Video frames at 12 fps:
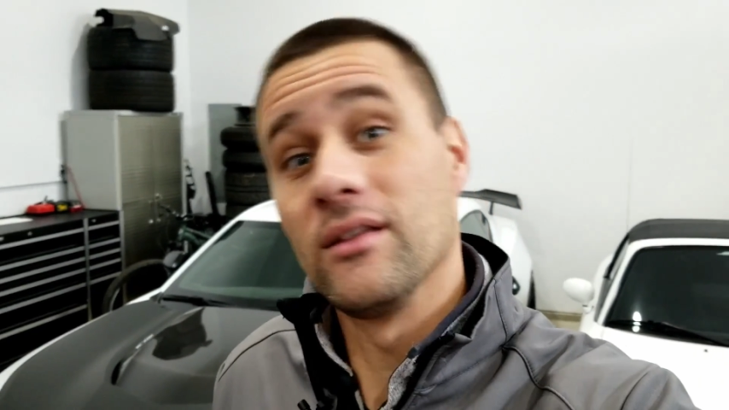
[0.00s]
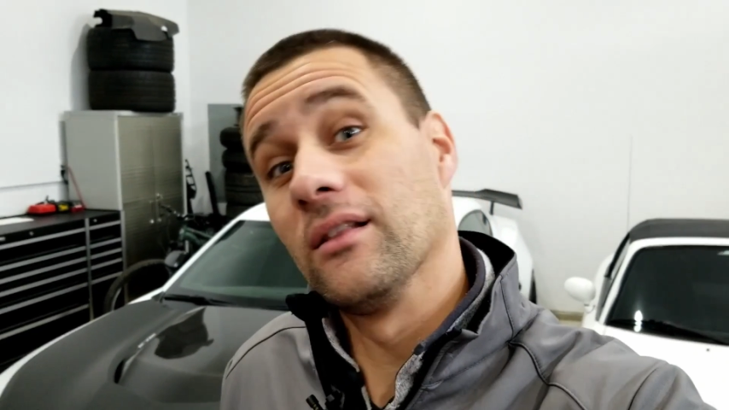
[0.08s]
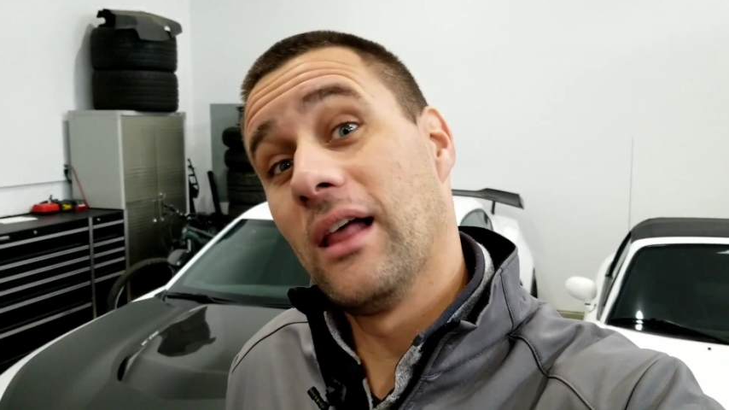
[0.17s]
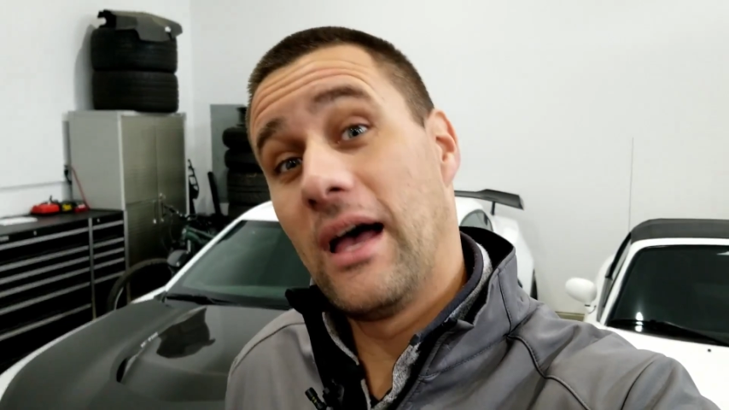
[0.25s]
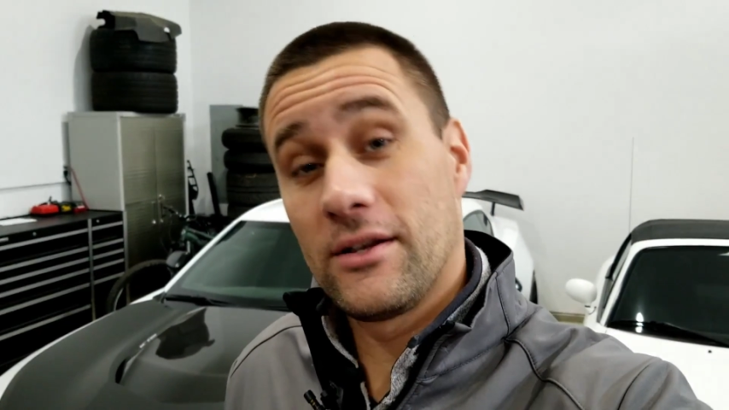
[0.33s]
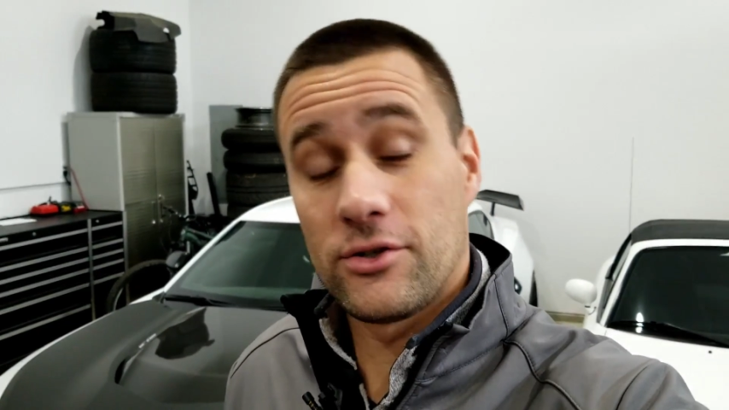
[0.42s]
The
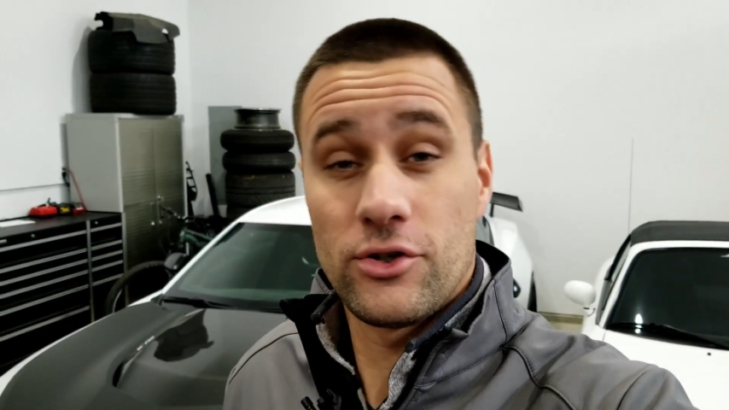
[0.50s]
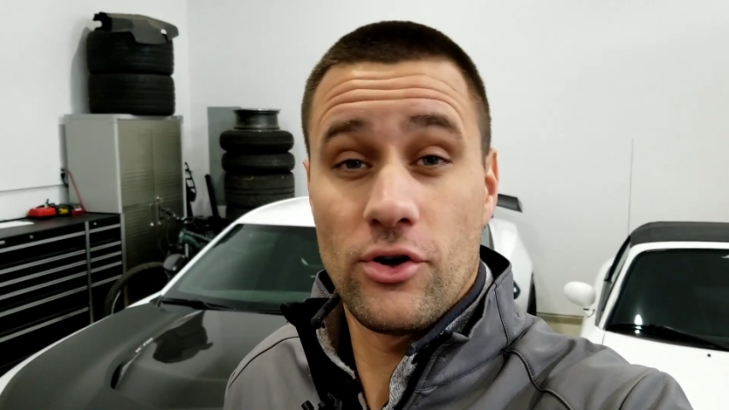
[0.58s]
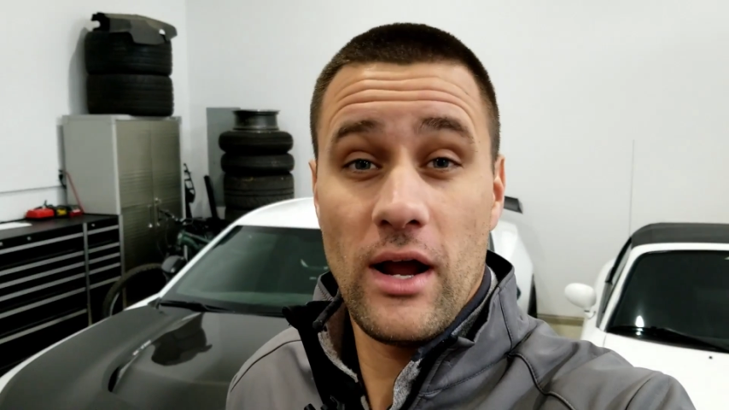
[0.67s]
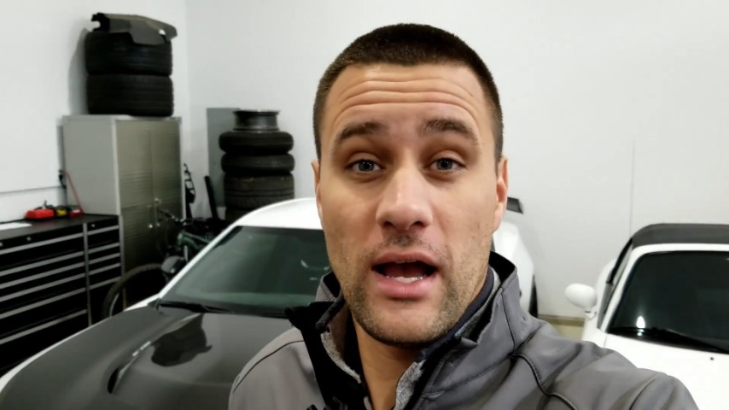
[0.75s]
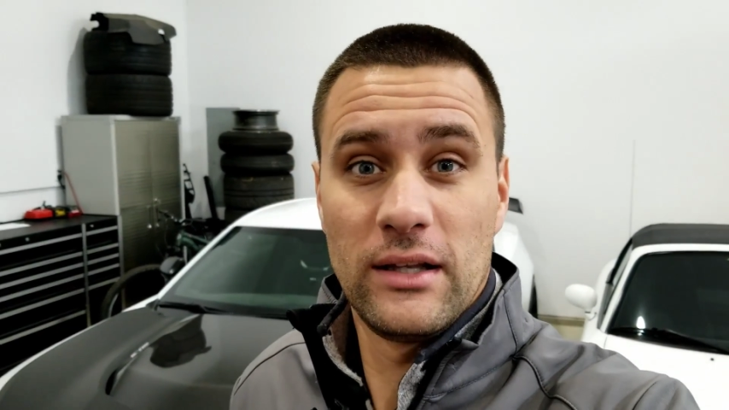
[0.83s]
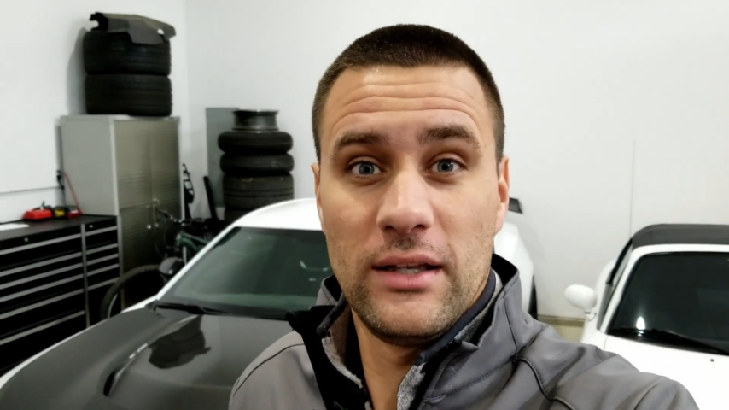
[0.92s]
last
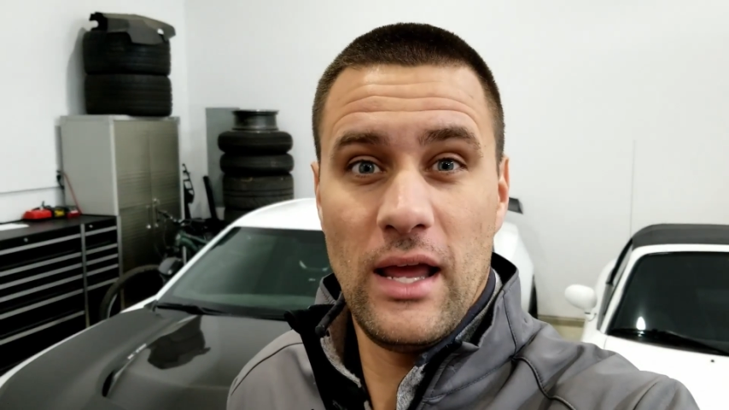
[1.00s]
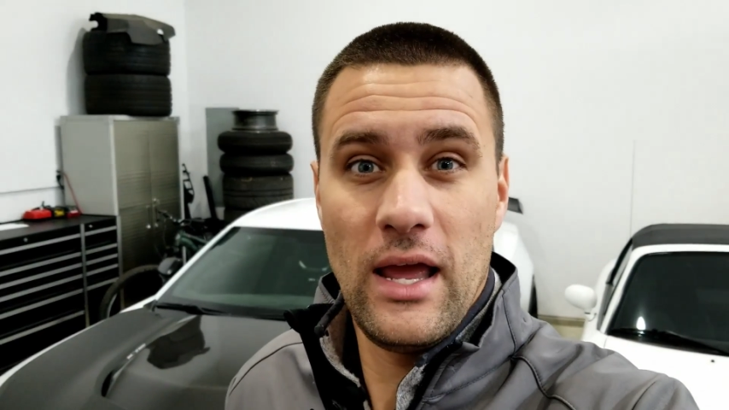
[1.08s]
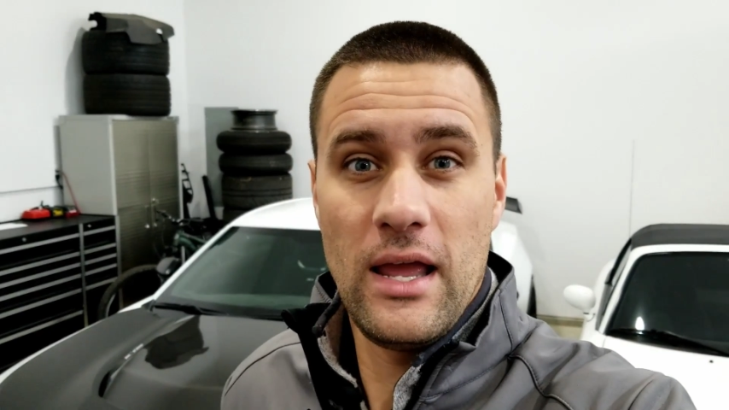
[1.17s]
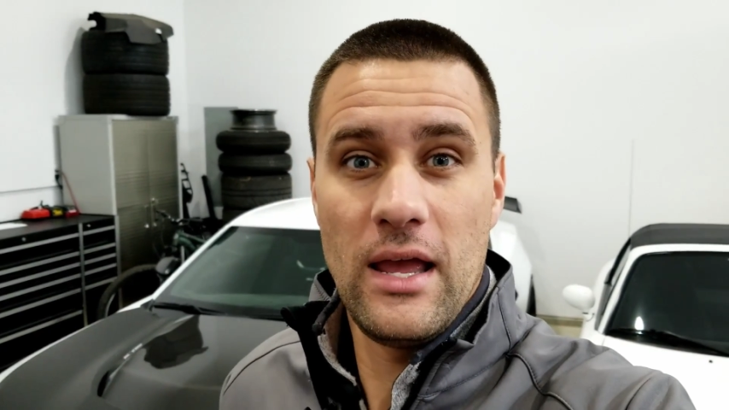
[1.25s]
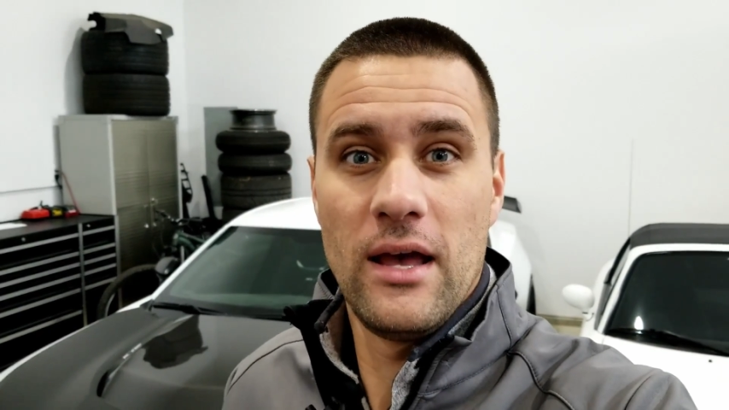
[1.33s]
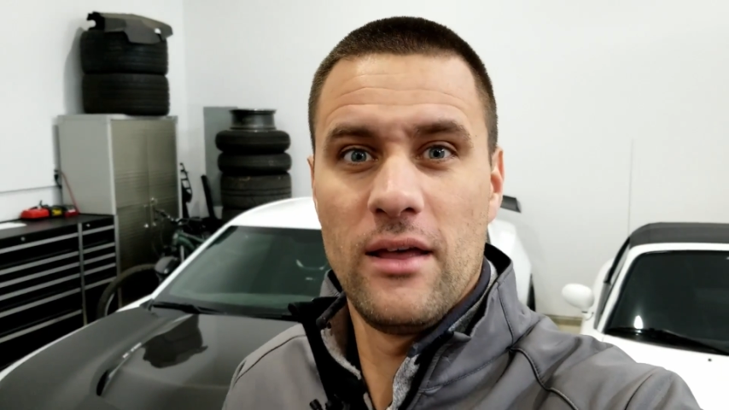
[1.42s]
track
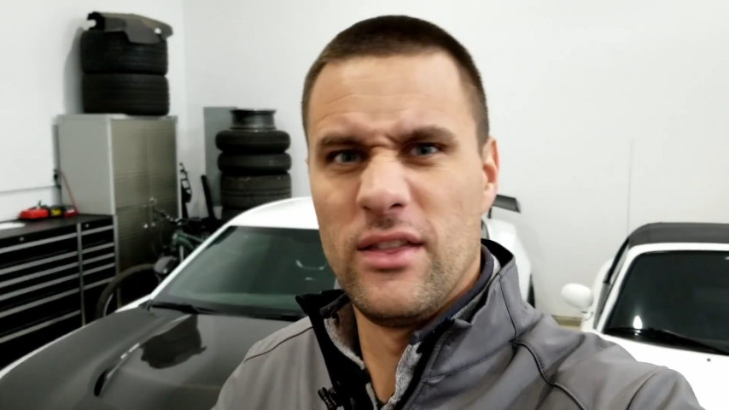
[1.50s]
day,